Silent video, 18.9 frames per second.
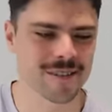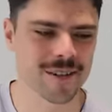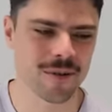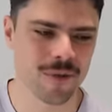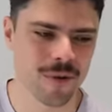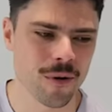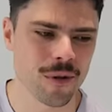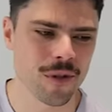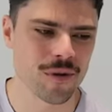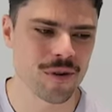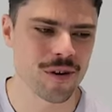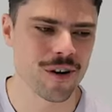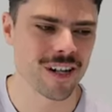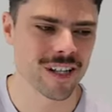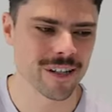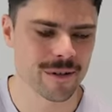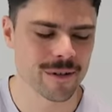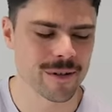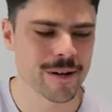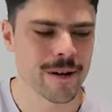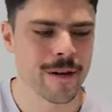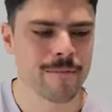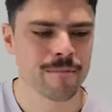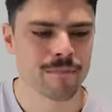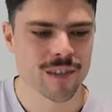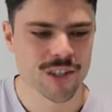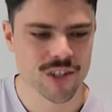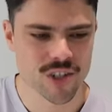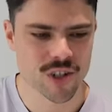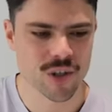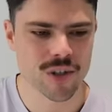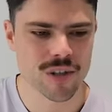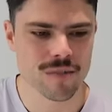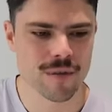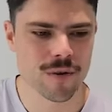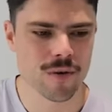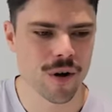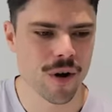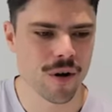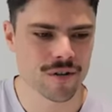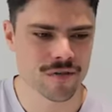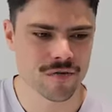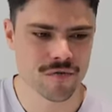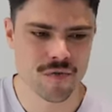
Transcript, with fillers: So I've got Hawthorn, Collingwood, Geelong and the Bulldogs.